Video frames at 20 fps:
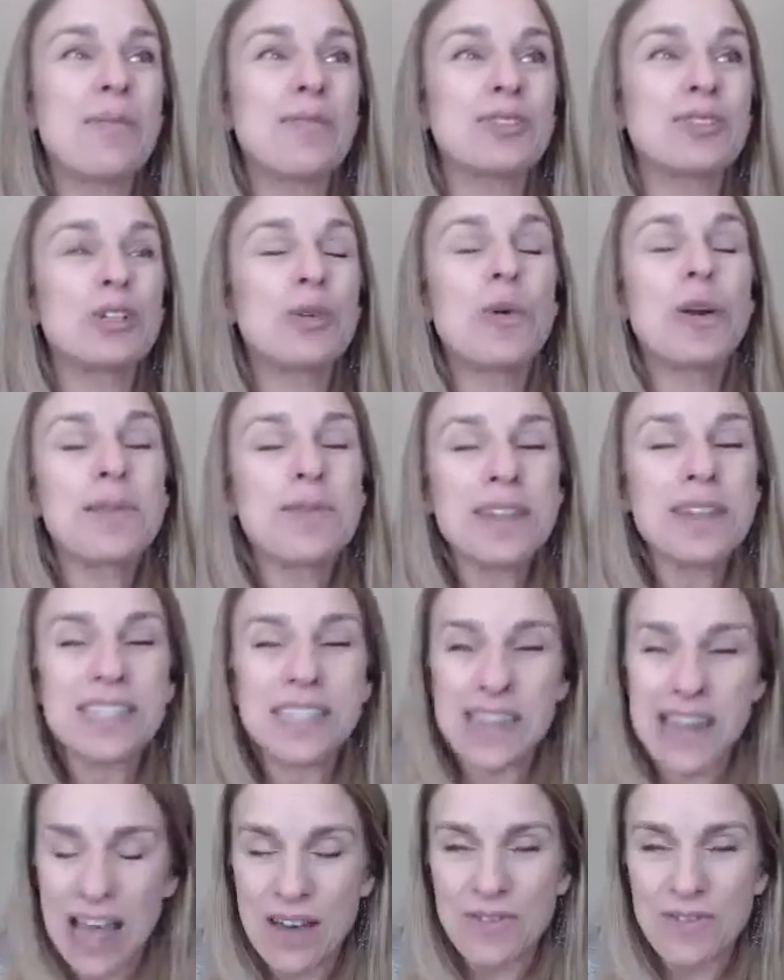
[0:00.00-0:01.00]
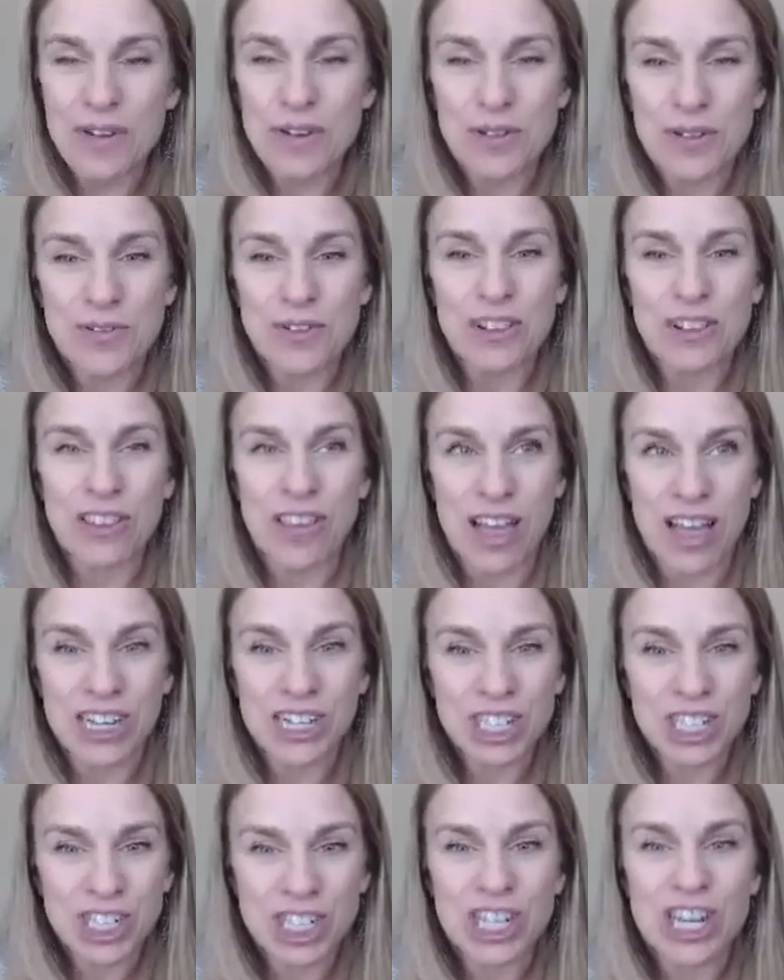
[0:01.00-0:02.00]
20 minutes to a half hour for
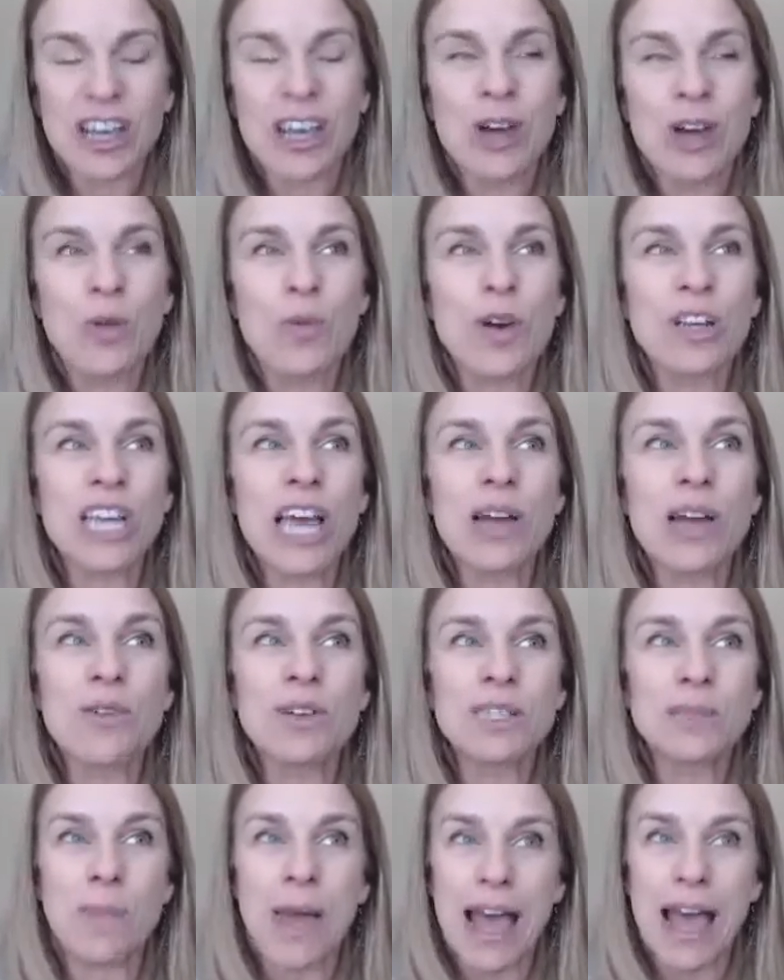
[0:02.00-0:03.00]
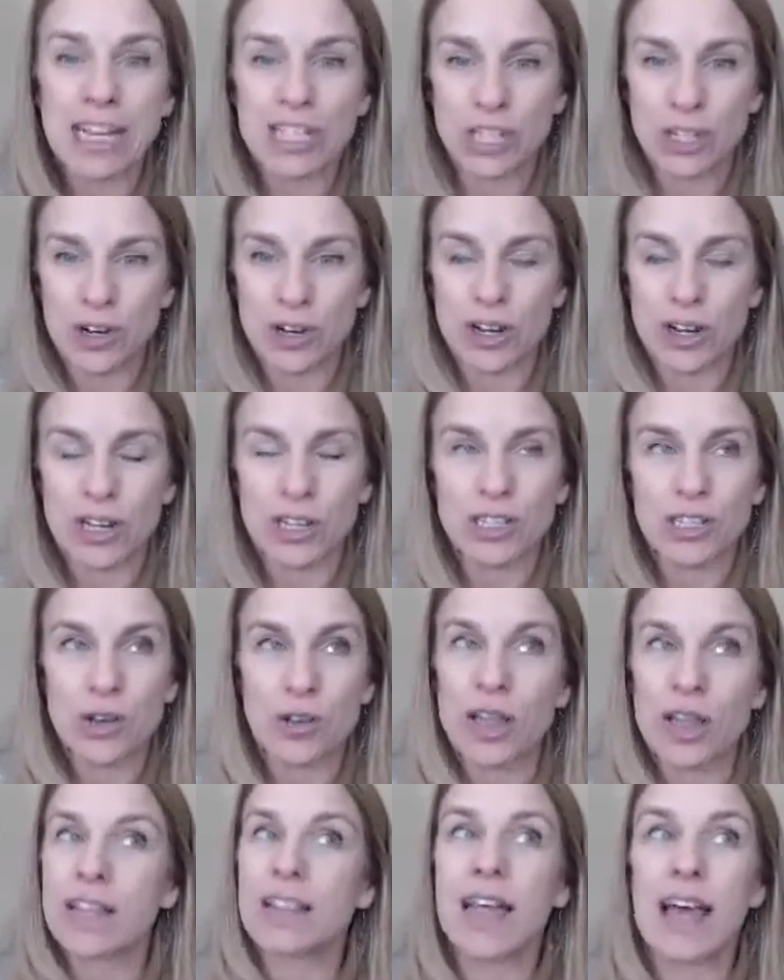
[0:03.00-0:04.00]
lunch, which I always batch cook. So
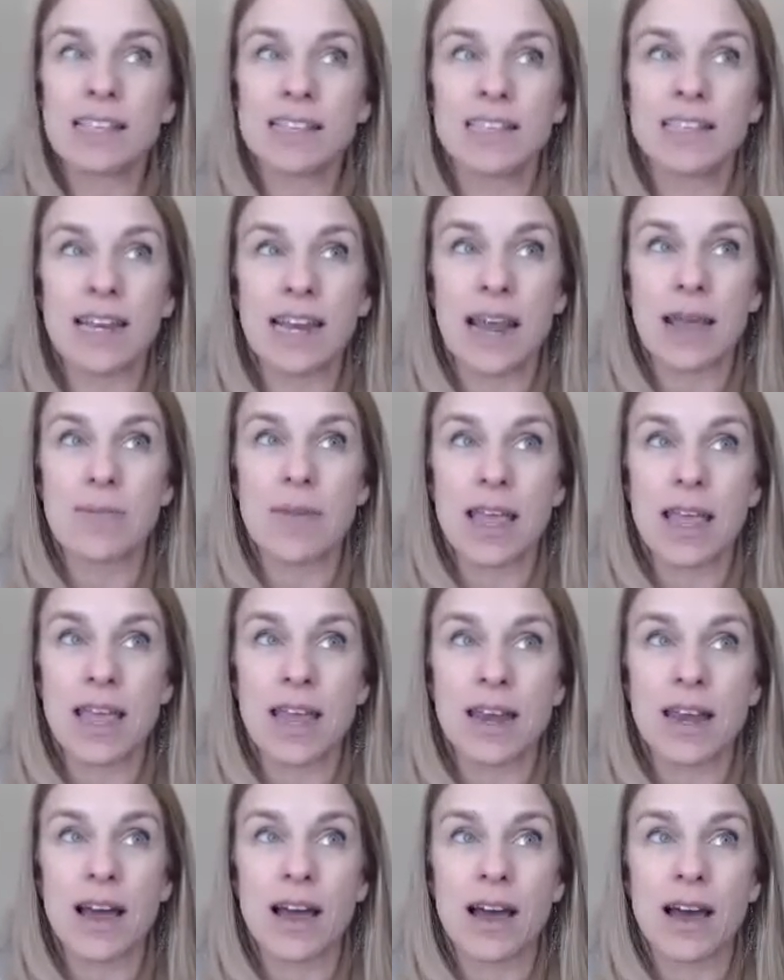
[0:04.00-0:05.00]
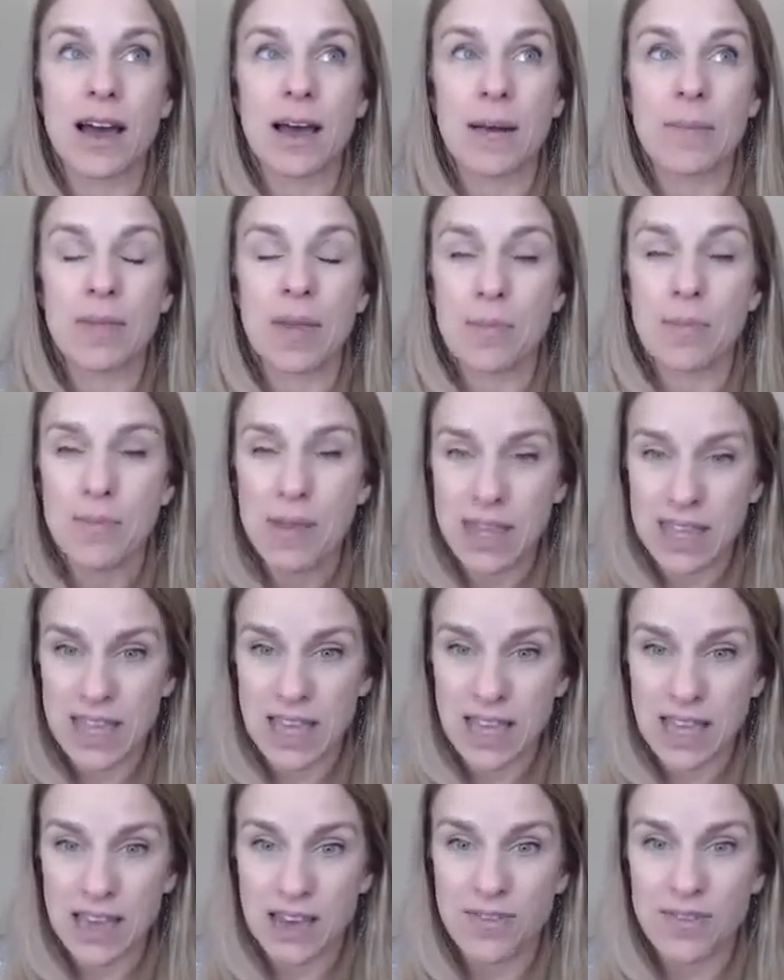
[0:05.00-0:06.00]
like last night I made a big
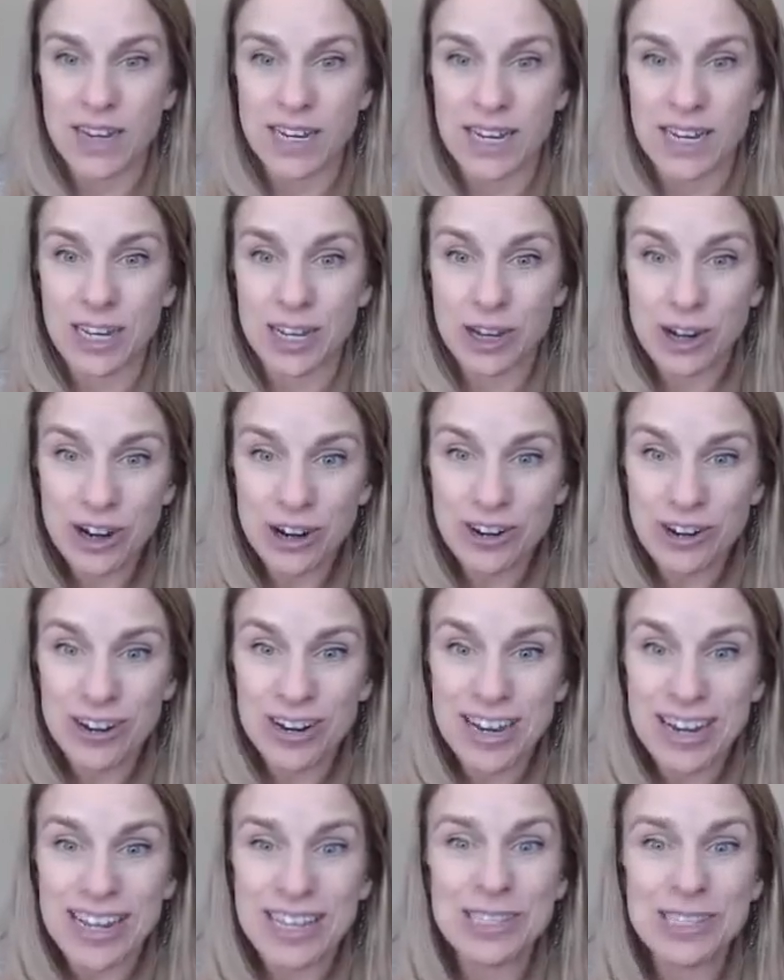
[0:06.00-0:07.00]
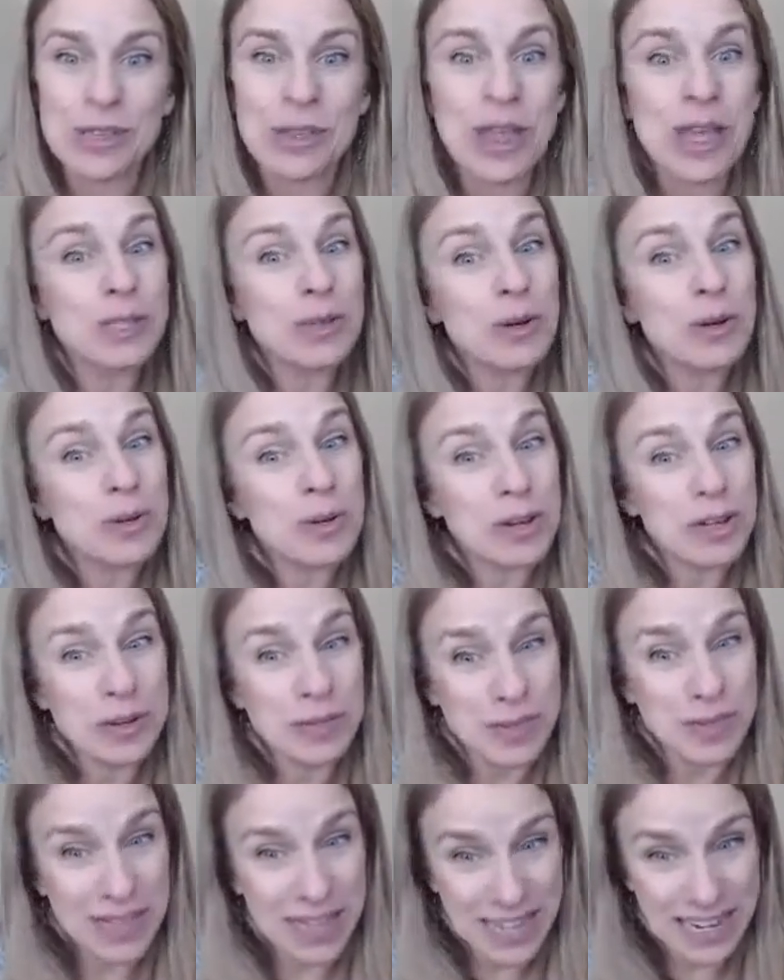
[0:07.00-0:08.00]
thing of Indian curry. So that's what we're going to
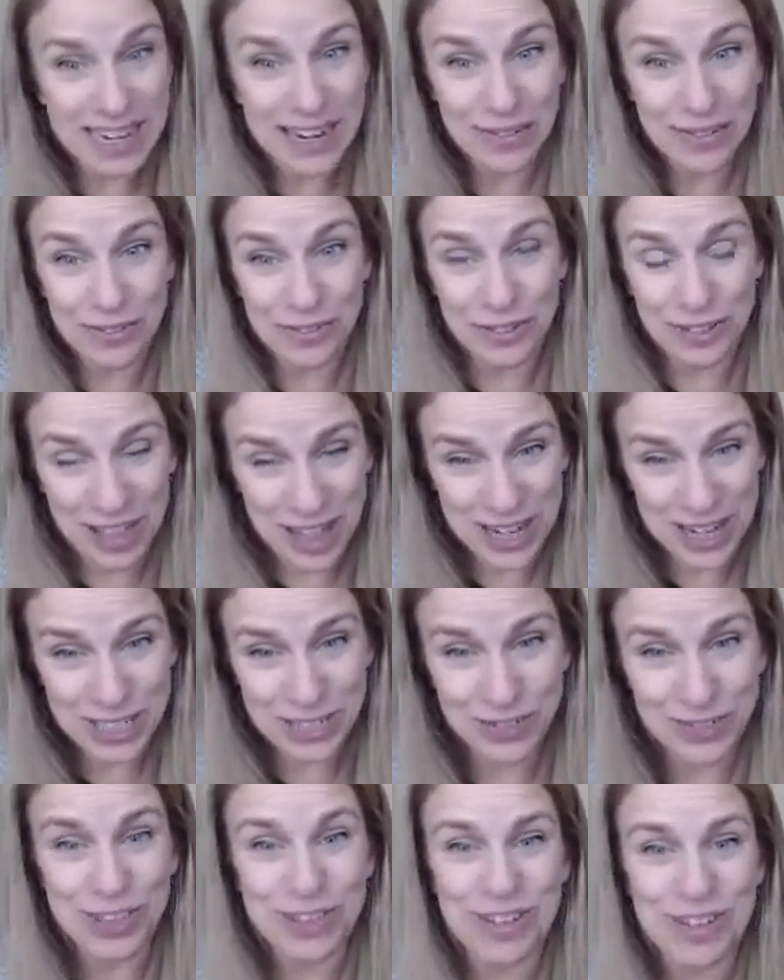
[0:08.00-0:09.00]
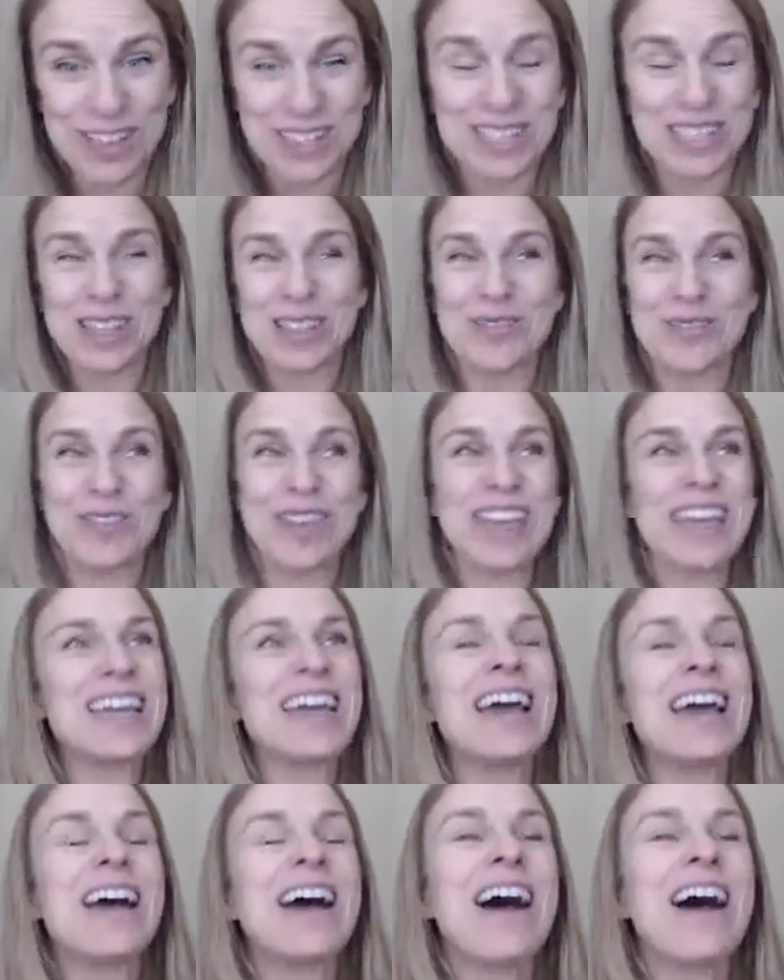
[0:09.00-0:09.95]
be eating for lunch for the rest of the week.